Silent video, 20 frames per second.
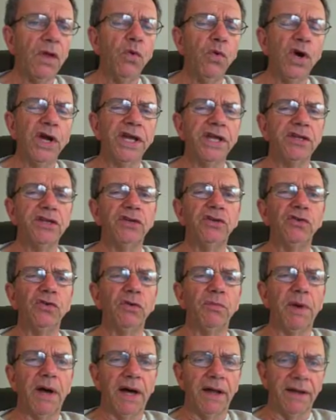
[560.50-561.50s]
what can you
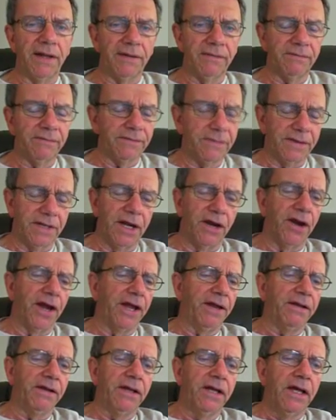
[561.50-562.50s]
do about it? All
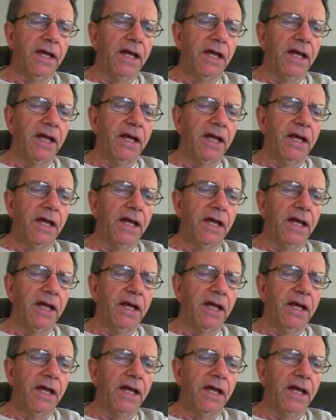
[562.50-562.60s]
right.